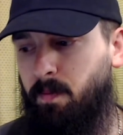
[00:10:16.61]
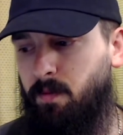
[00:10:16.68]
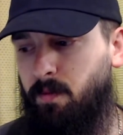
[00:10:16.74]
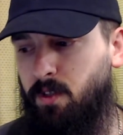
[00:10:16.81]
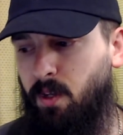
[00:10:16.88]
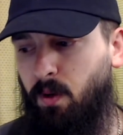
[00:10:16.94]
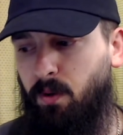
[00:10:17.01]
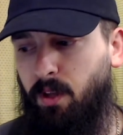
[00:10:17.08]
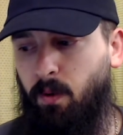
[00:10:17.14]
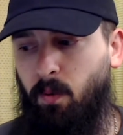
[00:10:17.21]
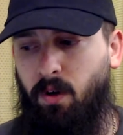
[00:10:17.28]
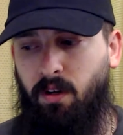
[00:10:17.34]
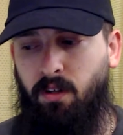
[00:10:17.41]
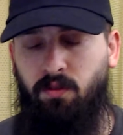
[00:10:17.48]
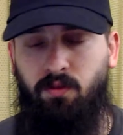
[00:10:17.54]
So they
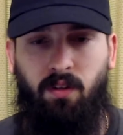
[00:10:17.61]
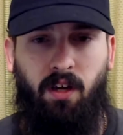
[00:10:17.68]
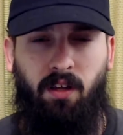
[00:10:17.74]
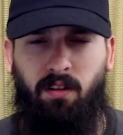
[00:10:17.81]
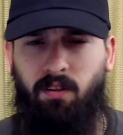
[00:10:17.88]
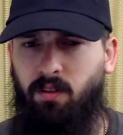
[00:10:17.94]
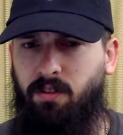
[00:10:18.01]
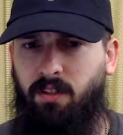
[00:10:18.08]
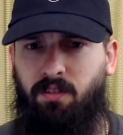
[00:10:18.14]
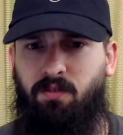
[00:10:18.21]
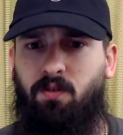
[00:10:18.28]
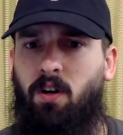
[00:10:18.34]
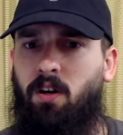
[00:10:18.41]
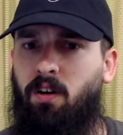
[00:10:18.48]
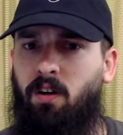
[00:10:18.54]
want to, it looks like
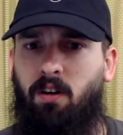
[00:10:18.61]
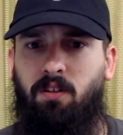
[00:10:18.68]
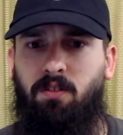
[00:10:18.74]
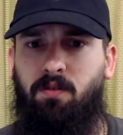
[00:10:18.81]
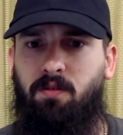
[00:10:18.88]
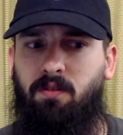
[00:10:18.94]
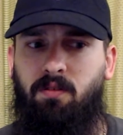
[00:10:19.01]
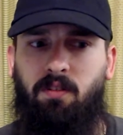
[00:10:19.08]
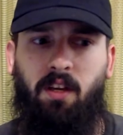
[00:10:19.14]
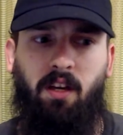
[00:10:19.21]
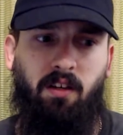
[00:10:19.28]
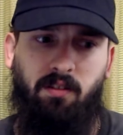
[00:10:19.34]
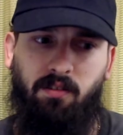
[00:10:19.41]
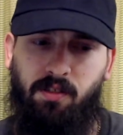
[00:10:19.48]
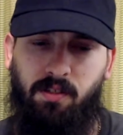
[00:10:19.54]
draw cards,
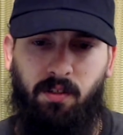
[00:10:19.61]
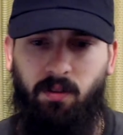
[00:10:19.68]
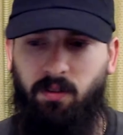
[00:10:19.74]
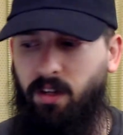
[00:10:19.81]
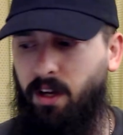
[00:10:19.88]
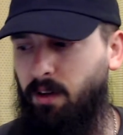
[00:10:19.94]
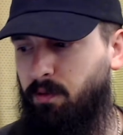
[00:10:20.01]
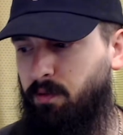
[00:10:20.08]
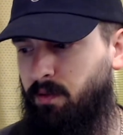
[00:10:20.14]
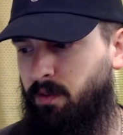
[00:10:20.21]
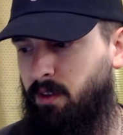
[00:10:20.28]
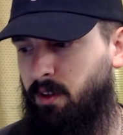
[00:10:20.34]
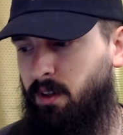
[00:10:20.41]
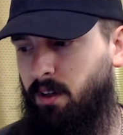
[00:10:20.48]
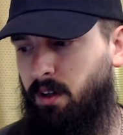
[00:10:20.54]
steal life,
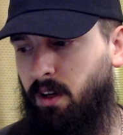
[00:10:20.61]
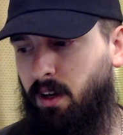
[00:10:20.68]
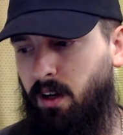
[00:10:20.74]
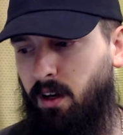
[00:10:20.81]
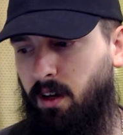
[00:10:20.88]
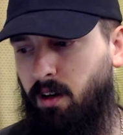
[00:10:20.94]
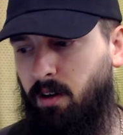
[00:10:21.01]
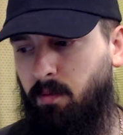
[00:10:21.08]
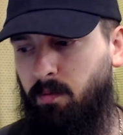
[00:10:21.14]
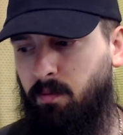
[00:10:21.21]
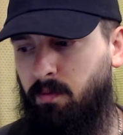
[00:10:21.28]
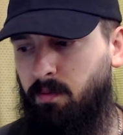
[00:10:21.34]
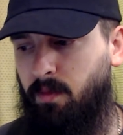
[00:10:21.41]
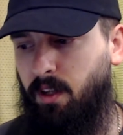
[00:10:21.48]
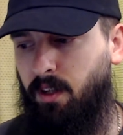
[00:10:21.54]
and
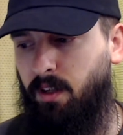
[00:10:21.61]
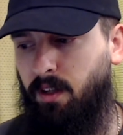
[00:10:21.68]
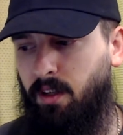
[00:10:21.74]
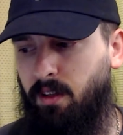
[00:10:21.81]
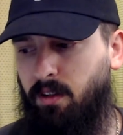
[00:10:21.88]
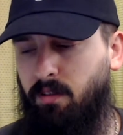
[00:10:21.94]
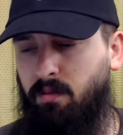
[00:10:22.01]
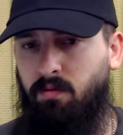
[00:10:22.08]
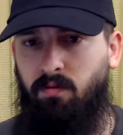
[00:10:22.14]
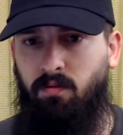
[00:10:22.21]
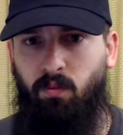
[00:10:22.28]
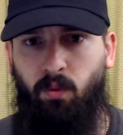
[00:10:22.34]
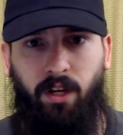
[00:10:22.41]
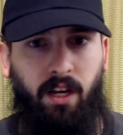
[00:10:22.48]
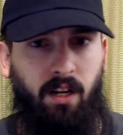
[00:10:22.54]
then
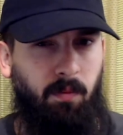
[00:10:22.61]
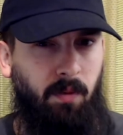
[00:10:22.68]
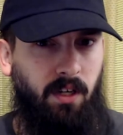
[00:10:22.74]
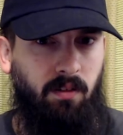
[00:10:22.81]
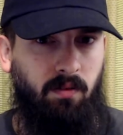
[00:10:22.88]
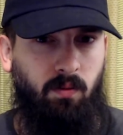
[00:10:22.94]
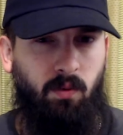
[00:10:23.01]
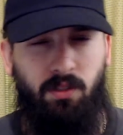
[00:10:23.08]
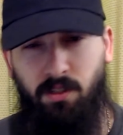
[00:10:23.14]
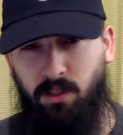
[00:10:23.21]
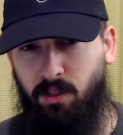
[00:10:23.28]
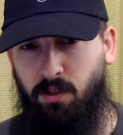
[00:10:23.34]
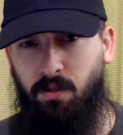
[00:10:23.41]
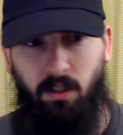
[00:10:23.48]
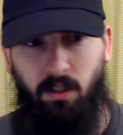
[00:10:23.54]
reanimate, which is interesting